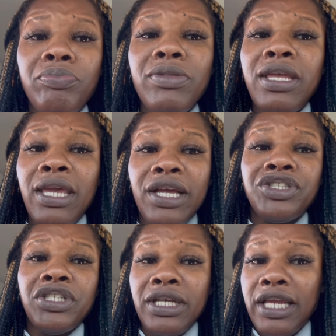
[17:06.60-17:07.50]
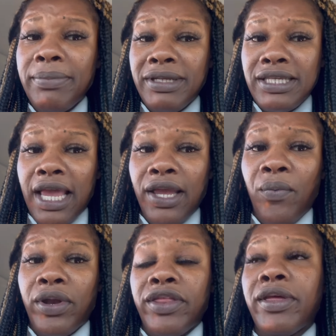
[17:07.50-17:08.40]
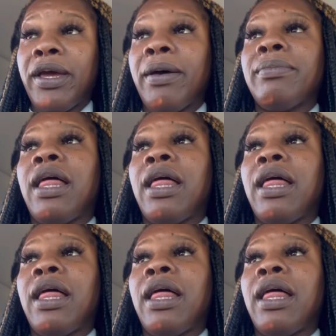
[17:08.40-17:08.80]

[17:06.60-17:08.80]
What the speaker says: yeah, she need to be taking one of them.